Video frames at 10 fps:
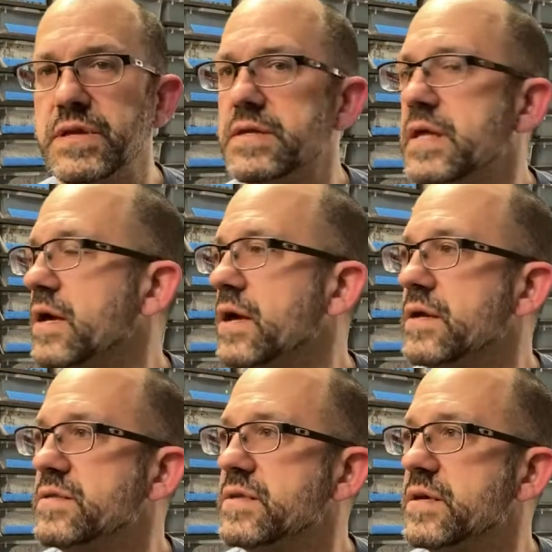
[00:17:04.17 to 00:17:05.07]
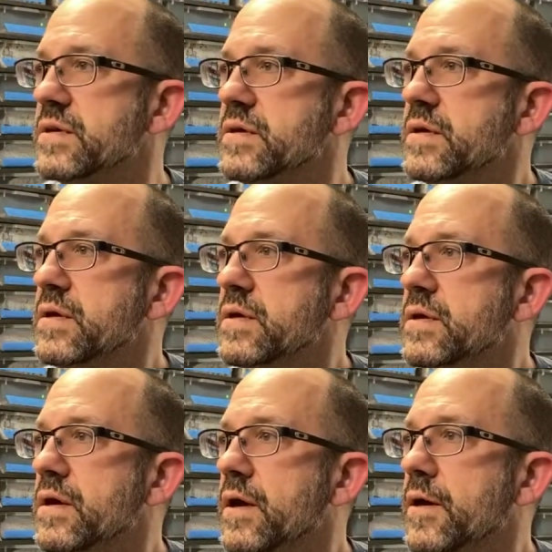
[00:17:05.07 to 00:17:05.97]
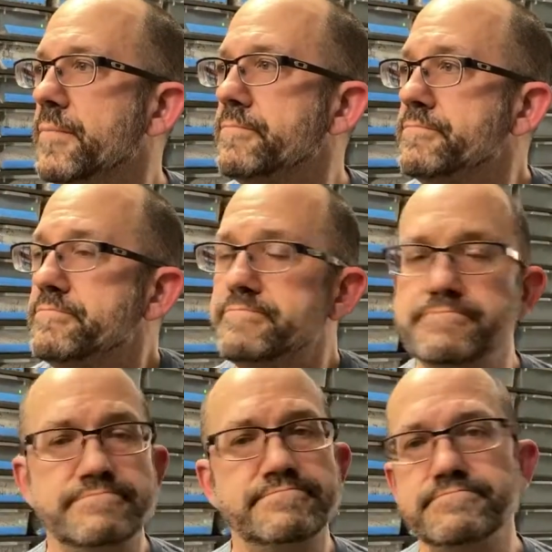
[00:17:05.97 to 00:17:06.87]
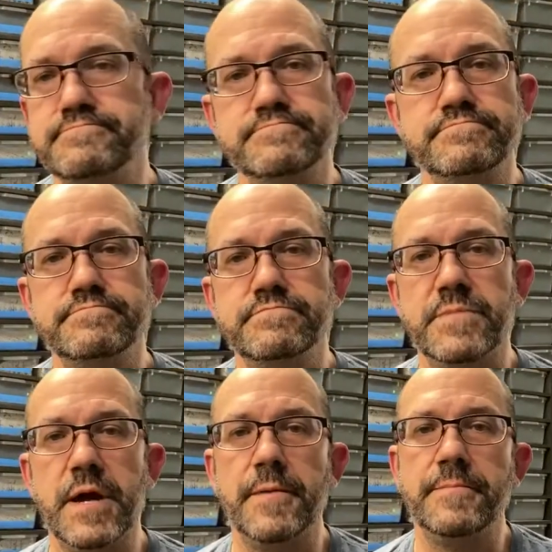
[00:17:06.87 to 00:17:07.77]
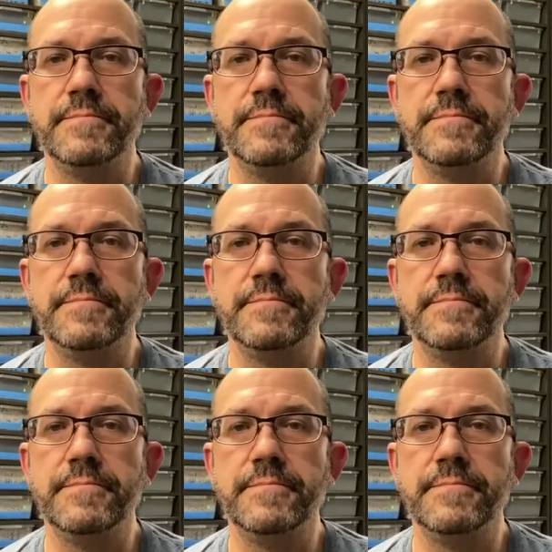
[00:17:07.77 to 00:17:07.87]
and that kind of thing. But